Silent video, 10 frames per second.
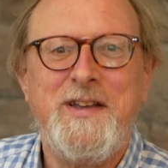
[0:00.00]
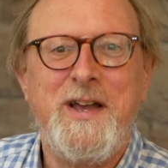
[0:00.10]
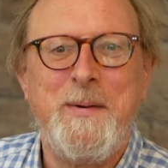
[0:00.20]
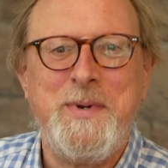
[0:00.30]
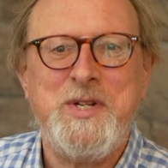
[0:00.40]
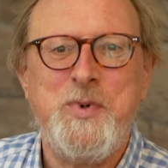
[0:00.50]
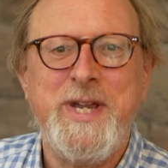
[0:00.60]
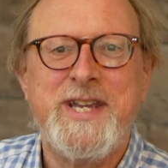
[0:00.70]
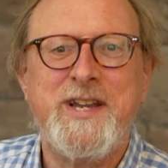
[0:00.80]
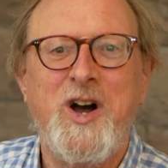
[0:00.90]
a
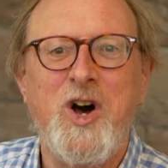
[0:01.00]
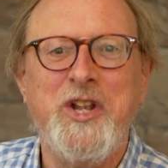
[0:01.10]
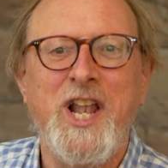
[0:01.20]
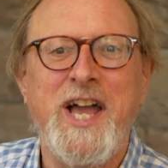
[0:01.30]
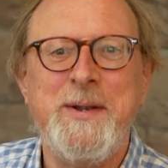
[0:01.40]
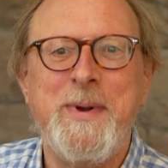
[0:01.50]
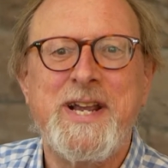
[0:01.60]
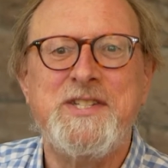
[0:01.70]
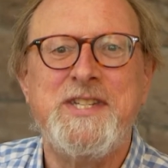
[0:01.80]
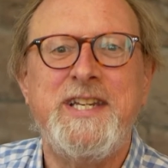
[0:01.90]
midweek online
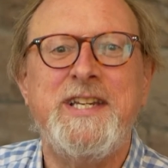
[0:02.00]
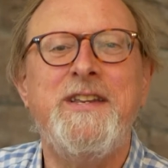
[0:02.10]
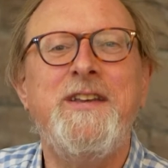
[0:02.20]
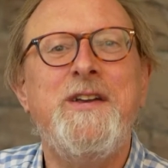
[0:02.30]
magazine